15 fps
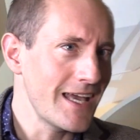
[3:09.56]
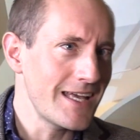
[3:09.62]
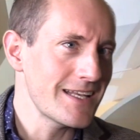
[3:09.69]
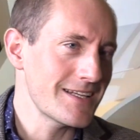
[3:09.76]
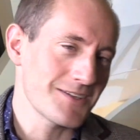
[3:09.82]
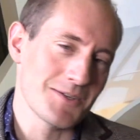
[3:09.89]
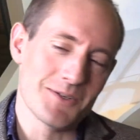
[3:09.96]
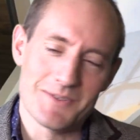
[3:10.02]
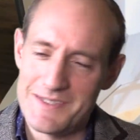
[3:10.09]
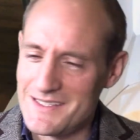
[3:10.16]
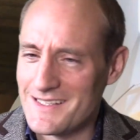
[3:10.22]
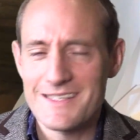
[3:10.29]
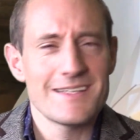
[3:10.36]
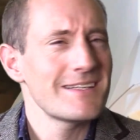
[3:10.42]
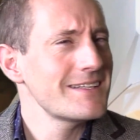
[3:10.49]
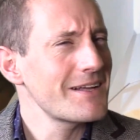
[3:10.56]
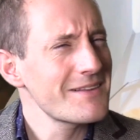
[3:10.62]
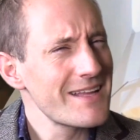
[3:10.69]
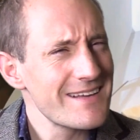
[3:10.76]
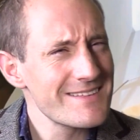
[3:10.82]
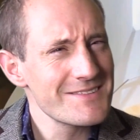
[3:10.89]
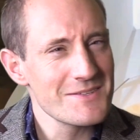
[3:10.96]
end or you know
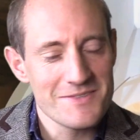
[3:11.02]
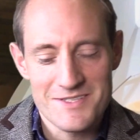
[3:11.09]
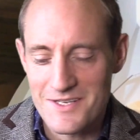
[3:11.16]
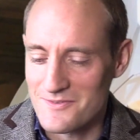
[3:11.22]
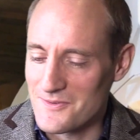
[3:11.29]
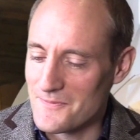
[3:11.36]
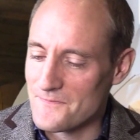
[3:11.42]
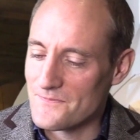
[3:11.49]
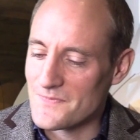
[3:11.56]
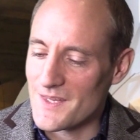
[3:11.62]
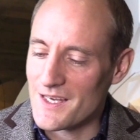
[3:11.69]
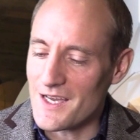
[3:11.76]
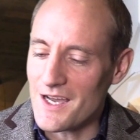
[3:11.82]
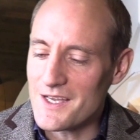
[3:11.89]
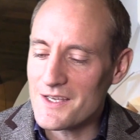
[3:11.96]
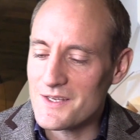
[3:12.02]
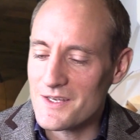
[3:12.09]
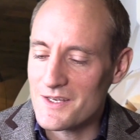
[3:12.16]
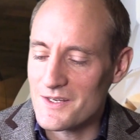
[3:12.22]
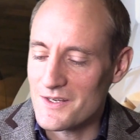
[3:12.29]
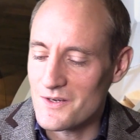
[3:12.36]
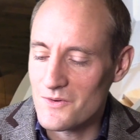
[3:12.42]
that sort of stuff i
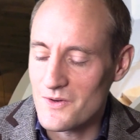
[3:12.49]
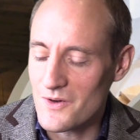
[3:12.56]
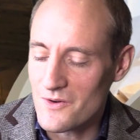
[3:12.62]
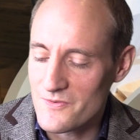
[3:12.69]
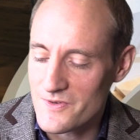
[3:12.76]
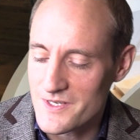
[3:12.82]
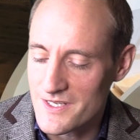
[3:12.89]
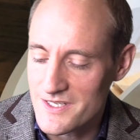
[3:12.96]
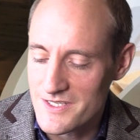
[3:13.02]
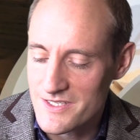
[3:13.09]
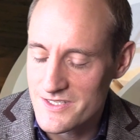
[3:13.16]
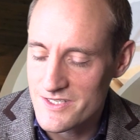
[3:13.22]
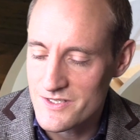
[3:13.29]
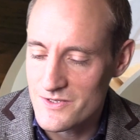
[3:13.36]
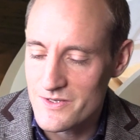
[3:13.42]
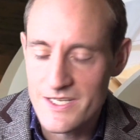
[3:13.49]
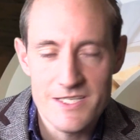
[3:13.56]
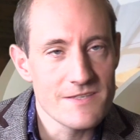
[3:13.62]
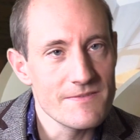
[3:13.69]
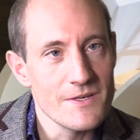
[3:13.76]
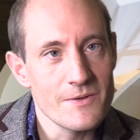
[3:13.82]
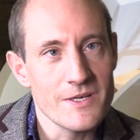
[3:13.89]
often do
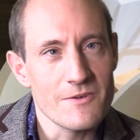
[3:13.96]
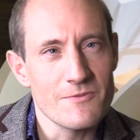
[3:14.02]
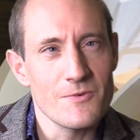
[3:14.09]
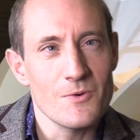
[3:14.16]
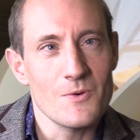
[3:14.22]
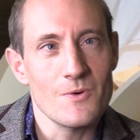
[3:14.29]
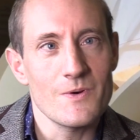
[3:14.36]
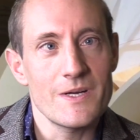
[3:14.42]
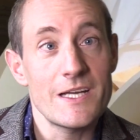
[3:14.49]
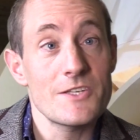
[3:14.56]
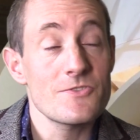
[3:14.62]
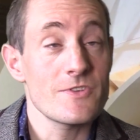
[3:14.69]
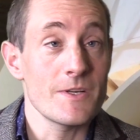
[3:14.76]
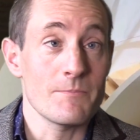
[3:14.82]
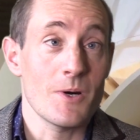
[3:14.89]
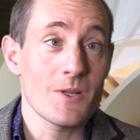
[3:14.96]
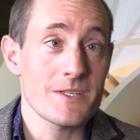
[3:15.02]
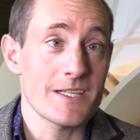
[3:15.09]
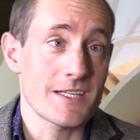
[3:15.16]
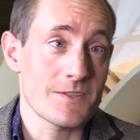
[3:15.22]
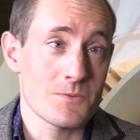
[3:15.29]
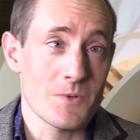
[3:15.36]
interviewing for history and
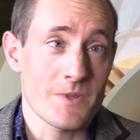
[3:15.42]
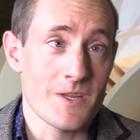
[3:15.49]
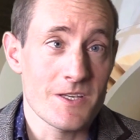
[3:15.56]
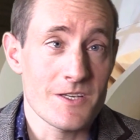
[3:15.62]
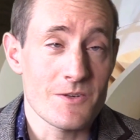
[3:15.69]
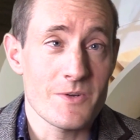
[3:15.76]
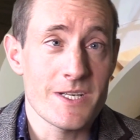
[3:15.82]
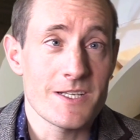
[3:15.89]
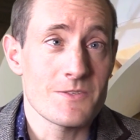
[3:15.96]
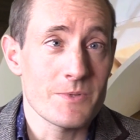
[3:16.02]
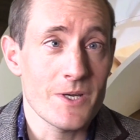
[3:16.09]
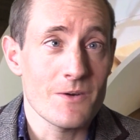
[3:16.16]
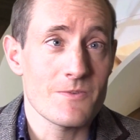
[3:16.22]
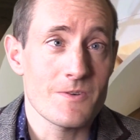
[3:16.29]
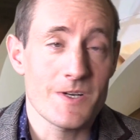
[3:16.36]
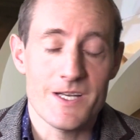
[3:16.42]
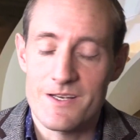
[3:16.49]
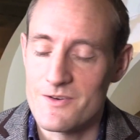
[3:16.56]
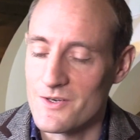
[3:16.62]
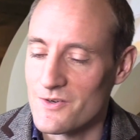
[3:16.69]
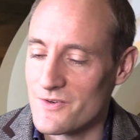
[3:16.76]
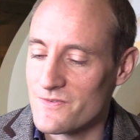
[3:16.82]
politics one of the degrees we offer here
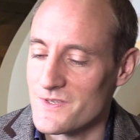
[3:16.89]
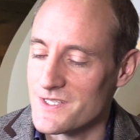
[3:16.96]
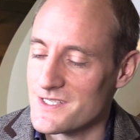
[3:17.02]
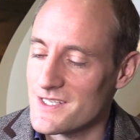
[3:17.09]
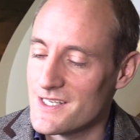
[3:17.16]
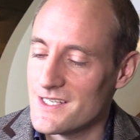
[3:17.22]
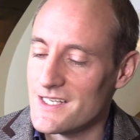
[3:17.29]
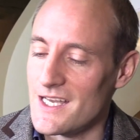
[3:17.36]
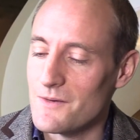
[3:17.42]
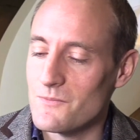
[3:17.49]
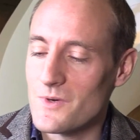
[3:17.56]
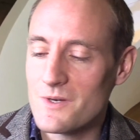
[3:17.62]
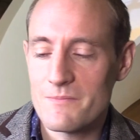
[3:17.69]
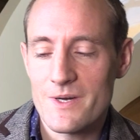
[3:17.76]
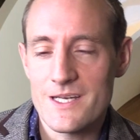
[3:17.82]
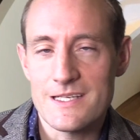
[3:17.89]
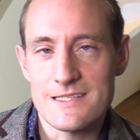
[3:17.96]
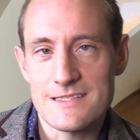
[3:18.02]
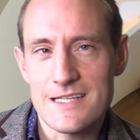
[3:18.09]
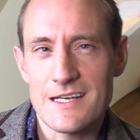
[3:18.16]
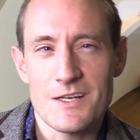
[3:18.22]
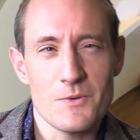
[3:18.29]
in oxford and one of my
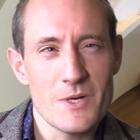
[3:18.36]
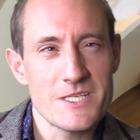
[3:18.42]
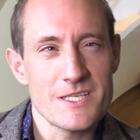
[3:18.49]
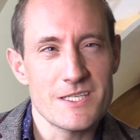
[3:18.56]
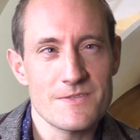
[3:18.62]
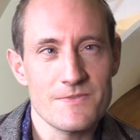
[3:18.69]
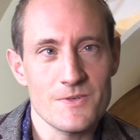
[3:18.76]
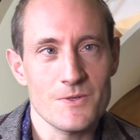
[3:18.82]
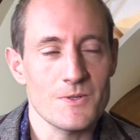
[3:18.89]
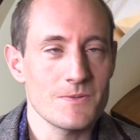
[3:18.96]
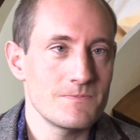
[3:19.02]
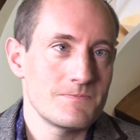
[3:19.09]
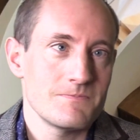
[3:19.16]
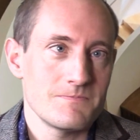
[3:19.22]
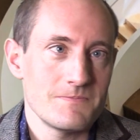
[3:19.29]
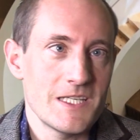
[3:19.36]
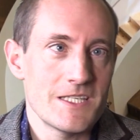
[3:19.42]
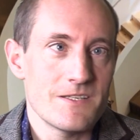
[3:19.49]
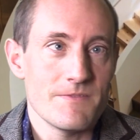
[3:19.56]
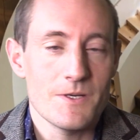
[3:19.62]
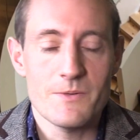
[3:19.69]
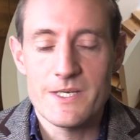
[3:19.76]
standard questions for
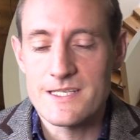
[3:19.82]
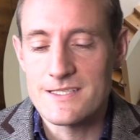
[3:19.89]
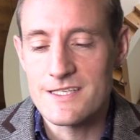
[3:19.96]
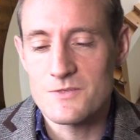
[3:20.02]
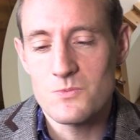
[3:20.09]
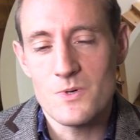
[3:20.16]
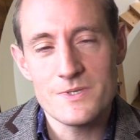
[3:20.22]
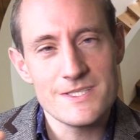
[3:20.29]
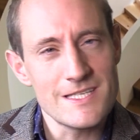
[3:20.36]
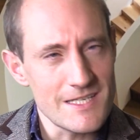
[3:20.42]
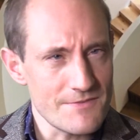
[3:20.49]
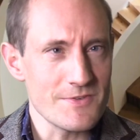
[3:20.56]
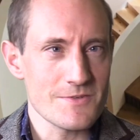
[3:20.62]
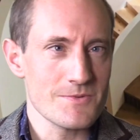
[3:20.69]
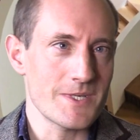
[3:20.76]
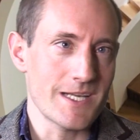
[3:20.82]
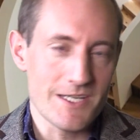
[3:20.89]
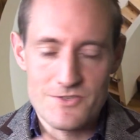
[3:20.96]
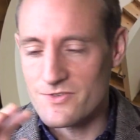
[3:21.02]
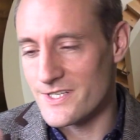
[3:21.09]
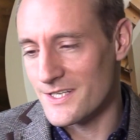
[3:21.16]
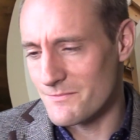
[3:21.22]
interviewees is what's the difference between
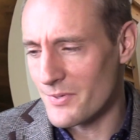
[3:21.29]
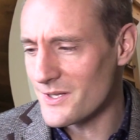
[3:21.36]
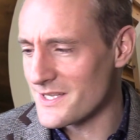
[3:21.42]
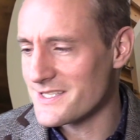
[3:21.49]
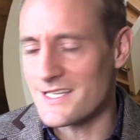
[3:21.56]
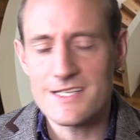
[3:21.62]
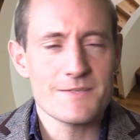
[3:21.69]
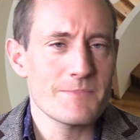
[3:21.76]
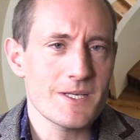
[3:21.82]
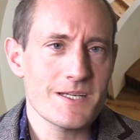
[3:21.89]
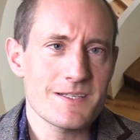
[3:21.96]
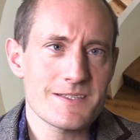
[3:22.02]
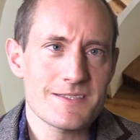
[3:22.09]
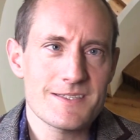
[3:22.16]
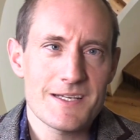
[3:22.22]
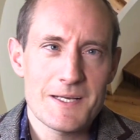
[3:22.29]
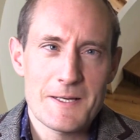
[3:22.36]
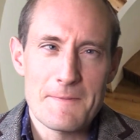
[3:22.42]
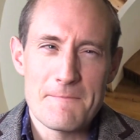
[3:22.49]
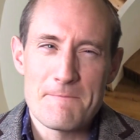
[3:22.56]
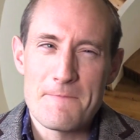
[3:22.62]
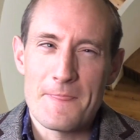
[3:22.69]
history and politics because
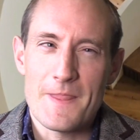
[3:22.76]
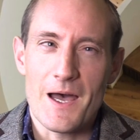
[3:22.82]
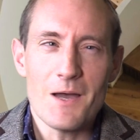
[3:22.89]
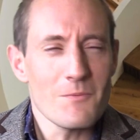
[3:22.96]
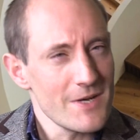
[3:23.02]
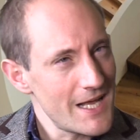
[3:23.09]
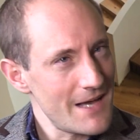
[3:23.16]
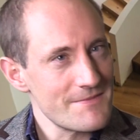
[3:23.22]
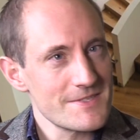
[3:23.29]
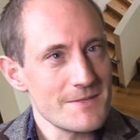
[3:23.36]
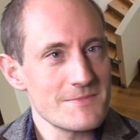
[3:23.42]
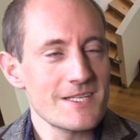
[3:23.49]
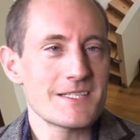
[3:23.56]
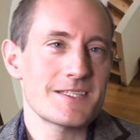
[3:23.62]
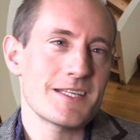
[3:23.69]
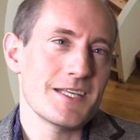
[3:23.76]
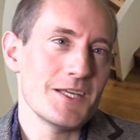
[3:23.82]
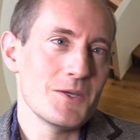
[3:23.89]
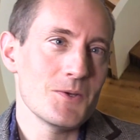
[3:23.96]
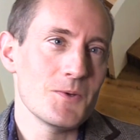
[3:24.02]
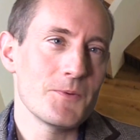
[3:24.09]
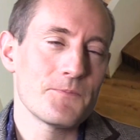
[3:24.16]
i want to have some sense that
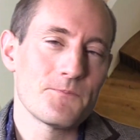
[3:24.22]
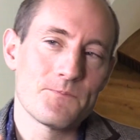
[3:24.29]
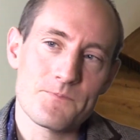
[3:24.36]
you